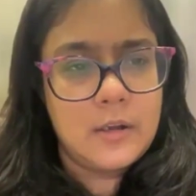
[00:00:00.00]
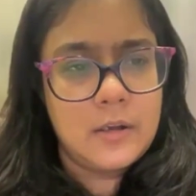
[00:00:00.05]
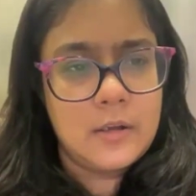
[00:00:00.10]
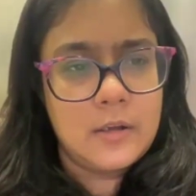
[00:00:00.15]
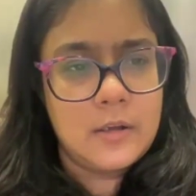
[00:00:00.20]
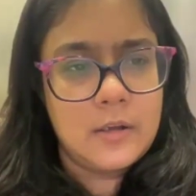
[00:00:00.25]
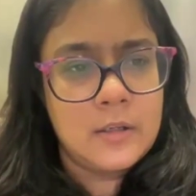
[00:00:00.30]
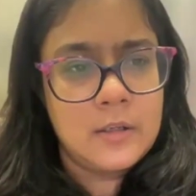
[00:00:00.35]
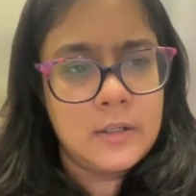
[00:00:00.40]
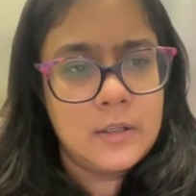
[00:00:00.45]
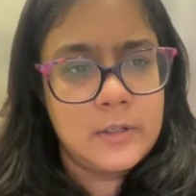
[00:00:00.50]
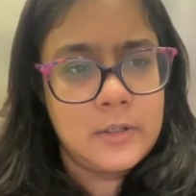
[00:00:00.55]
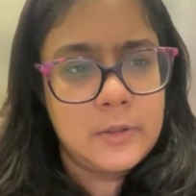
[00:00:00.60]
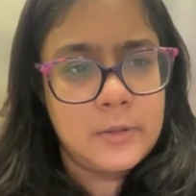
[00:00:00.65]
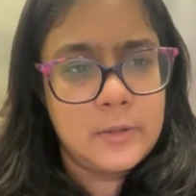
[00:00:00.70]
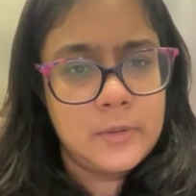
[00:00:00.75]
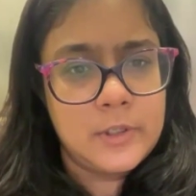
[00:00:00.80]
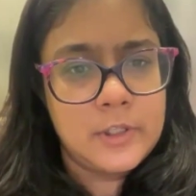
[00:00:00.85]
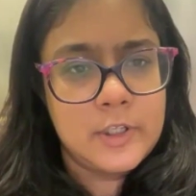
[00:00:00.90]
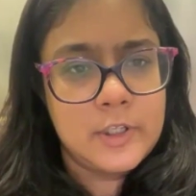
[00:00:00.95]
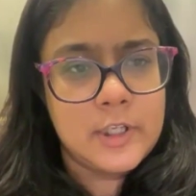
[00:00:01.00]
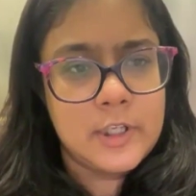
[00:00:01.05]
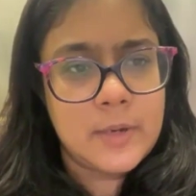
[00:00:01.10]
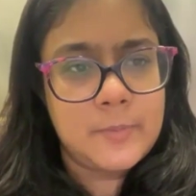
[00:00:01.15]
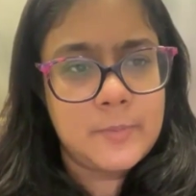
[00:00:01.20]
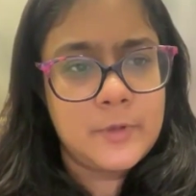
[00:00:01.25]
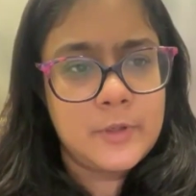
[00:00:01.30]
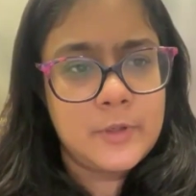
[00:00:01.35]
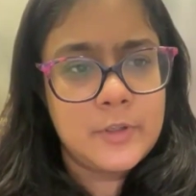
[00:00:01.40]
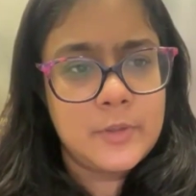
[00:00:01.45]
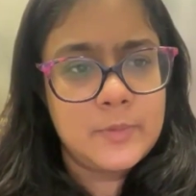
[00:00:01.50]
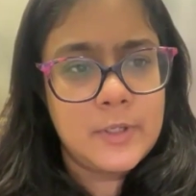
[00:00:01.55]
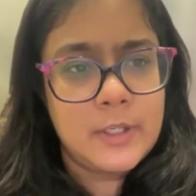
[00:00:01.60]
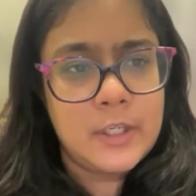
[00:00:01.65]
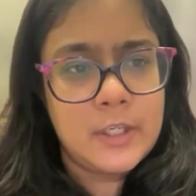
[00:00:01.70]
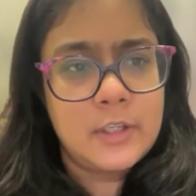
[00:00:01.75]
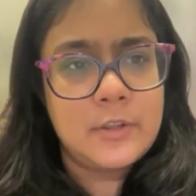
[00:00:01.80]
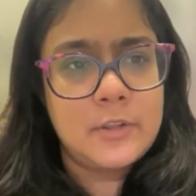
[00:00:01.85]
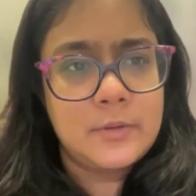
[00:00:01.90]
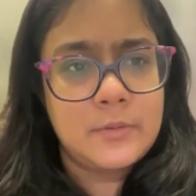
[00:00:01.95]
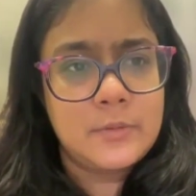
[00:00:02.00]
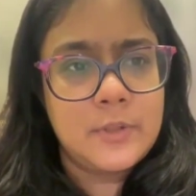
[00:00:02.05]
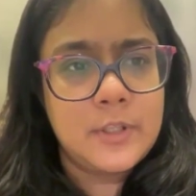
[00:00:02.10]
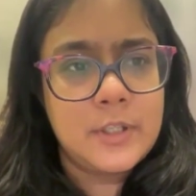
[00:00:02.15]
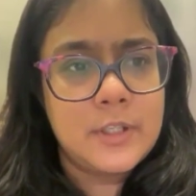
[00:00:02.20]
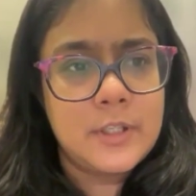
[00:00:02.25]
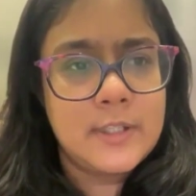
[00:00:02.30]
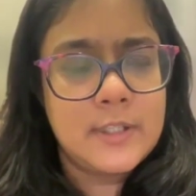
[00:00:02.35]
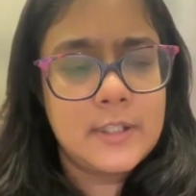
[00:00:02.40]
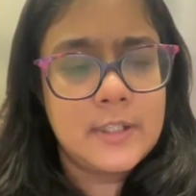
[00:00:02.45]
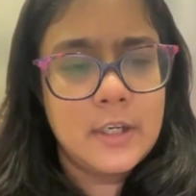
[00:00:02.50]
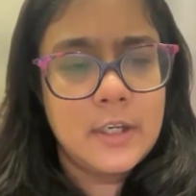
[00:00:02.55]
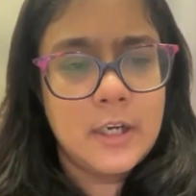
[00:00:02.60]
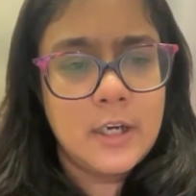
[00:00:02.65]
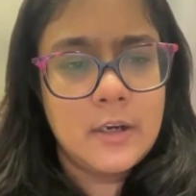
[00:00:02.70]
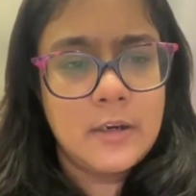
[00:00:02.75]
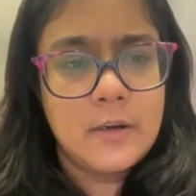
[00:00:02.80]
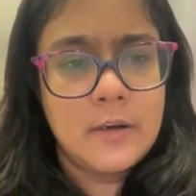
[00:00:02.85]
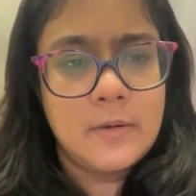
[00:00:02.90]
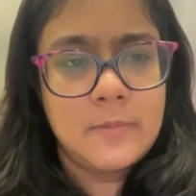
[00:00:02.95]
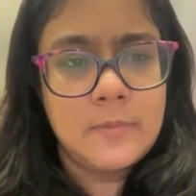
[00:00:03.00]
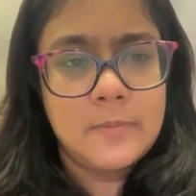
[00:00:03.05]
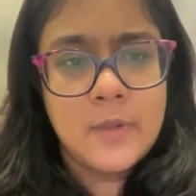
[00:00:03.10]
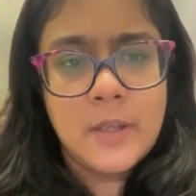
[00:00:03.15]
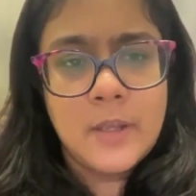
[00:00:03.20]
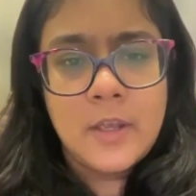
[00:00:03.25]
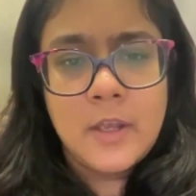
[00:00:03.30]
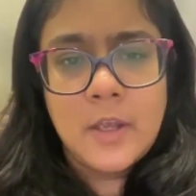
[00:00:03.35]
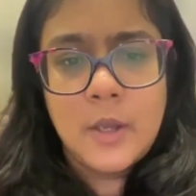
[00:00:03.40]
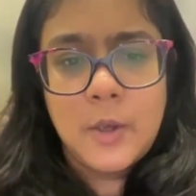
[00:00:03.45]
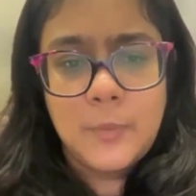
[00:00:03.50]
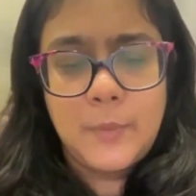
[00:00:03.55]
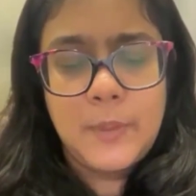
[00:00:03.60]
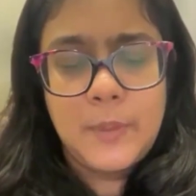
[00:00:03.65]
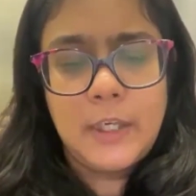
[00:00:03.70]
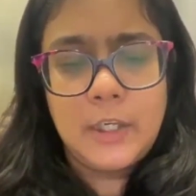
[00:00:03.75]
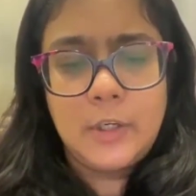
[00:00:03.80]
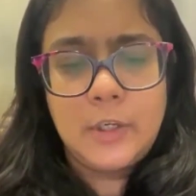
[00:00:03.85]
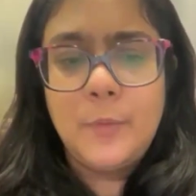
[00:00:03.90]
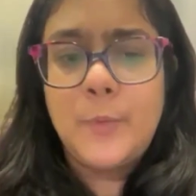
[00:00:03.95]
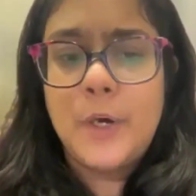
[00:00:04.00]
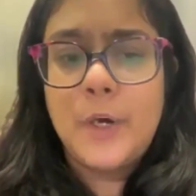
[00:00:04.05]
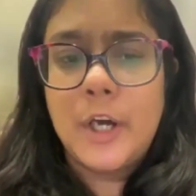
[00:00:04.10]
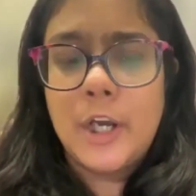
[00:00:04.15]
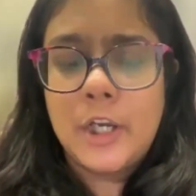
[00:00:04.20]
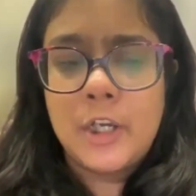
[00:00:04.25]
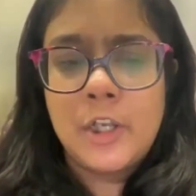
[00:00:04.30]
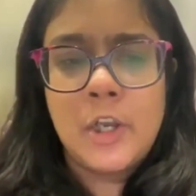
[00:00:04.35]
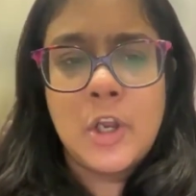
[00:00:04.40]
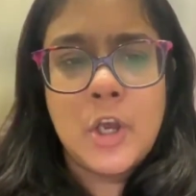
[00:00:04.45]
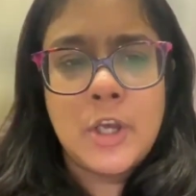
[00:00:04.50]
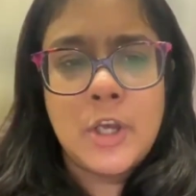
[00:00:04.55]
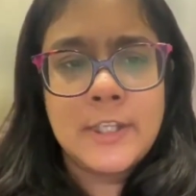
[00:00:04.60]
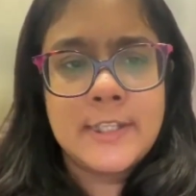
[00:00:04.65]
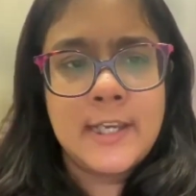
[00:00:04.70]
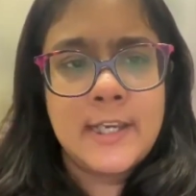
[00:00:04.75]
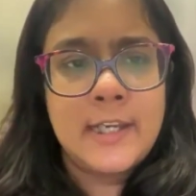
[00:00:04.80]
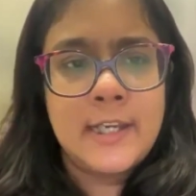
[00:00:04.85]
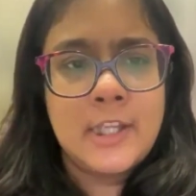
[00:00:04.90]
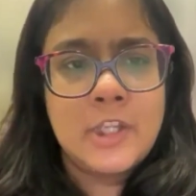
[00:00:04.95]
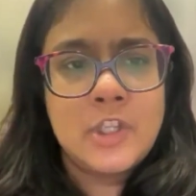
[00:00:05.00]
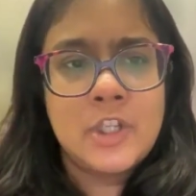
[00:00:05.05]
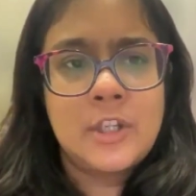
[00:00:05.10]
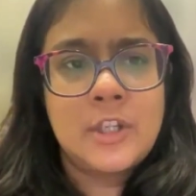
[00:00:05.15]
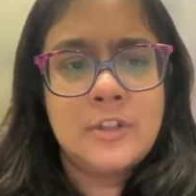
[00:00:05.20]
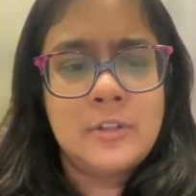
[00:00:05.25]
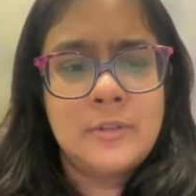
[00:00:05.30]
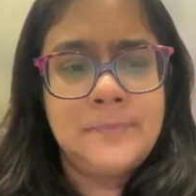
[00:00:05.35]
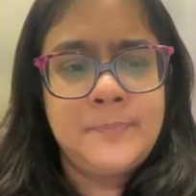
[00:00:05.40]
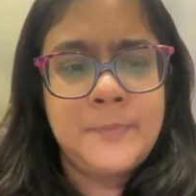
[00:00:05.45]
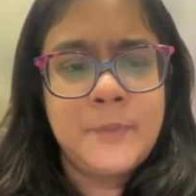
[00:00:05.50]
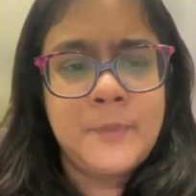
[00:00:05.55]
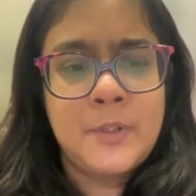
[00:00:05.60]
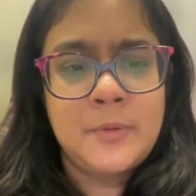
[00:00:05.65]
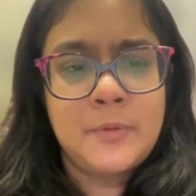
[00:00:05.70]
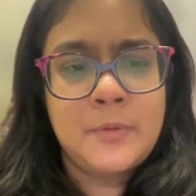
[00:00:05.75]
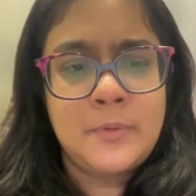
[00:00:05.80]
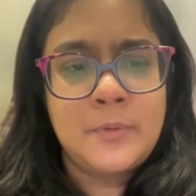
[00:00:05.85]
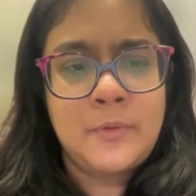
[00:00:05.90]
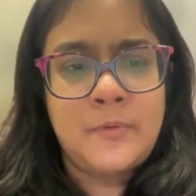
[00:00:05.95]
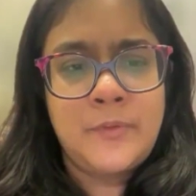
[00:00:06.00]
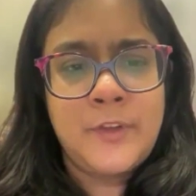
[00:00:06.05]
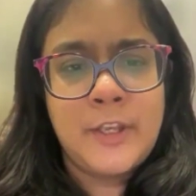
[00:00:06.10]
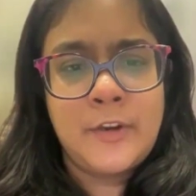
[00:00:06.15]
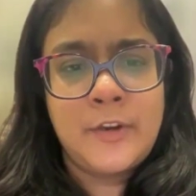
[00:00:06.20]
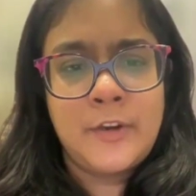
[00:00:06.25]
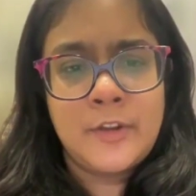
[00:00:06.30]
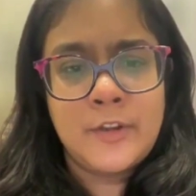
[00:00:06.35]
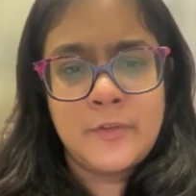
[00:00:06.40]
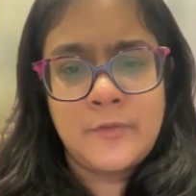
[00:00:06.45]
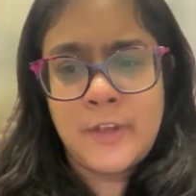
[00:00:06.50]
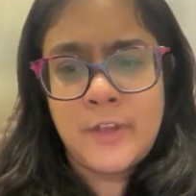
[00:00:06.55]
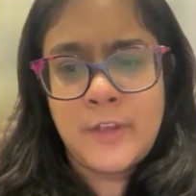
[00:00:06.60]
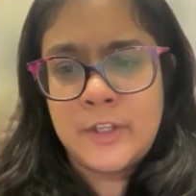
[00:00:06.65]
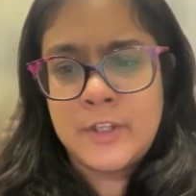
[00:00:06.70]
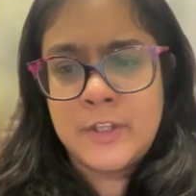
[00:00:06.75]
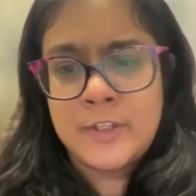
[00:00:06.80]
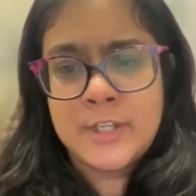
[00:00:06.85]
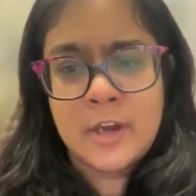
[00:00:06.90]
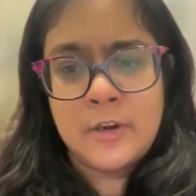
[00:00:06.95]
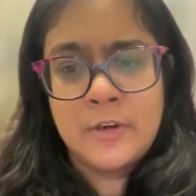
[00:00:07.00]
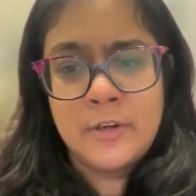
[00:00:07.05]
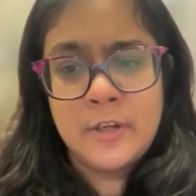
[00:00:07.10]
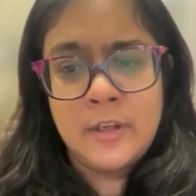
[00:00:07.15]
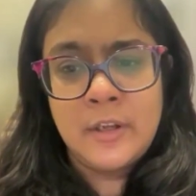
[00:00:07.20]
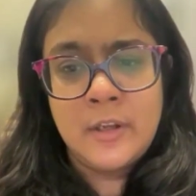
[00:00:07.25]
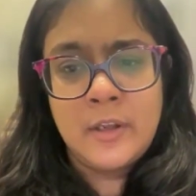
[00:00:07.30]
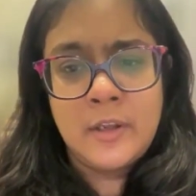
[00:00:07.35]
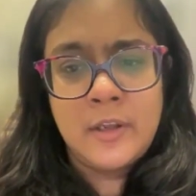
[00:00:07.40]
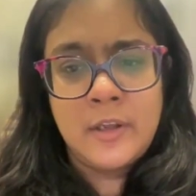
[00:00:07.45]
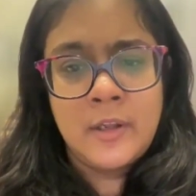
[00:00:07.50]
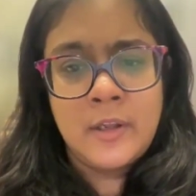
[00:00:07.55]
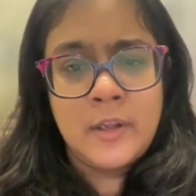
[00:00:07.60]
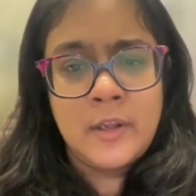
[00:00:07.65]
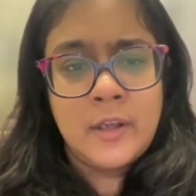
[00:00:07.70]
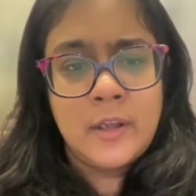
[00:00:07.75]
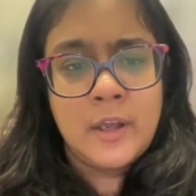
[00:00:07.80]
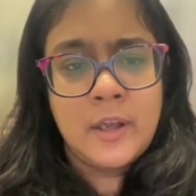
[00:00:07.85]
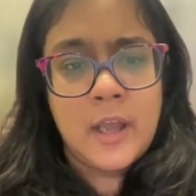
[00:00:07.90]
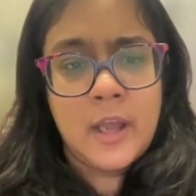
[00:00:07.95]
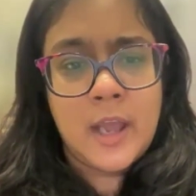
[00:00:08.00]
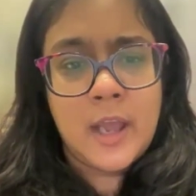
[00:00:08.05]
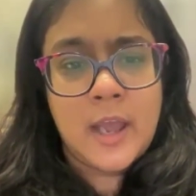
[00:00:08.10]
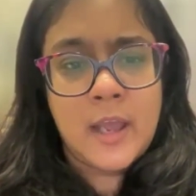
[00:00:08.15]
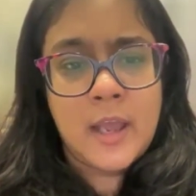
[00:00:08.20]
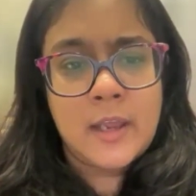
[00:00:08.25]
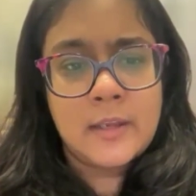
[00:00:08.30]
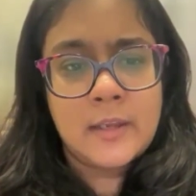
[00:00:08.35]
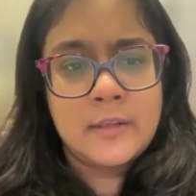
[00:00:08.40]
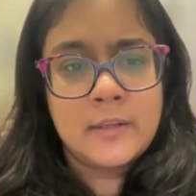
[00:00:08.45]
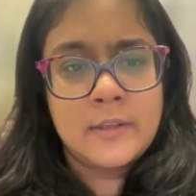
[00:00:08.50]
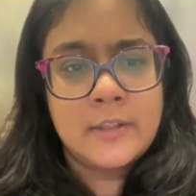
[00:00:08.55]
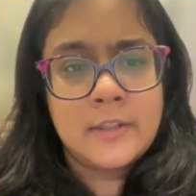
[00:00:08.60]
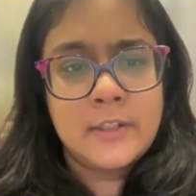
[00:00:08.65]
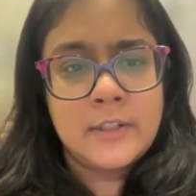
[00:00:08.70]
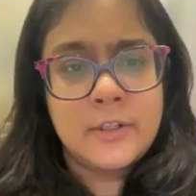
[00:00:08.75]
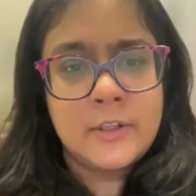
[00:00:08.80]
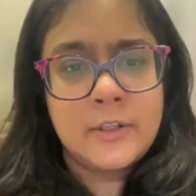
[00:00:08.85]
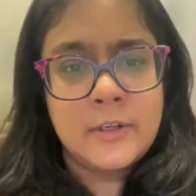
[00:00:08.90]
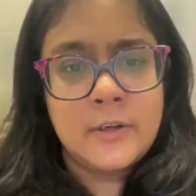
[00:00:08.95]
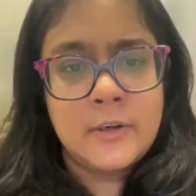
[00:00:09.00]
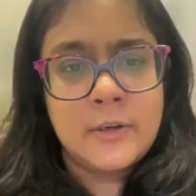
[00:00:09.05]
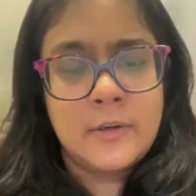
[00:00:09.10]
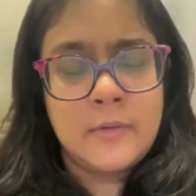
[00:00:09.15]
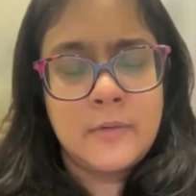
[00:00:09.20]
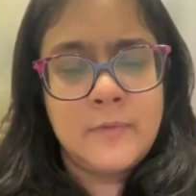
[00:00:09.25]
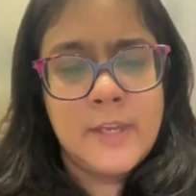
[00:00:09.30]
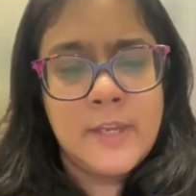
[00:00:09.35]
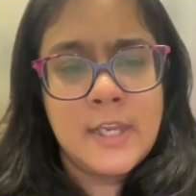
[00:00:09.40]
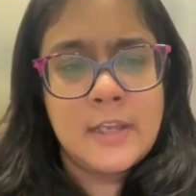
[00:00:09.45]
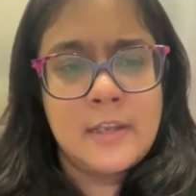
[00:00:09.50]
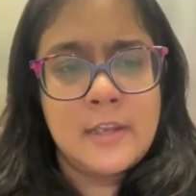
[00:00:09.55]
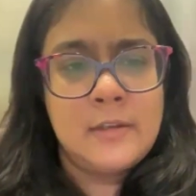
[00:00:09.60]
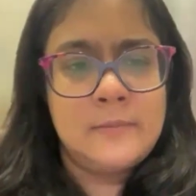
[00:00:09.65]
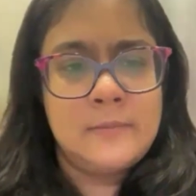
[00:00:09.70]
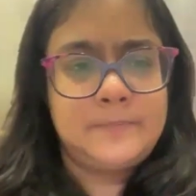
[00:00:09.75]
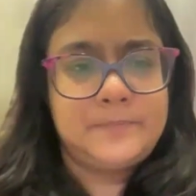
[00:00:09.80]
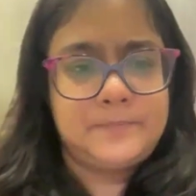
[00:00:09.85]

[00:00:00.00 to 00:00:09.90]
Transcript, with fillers: local chapters, we need to do this. Um, we need to work alongside each other to figure figure this out, and uh, we'll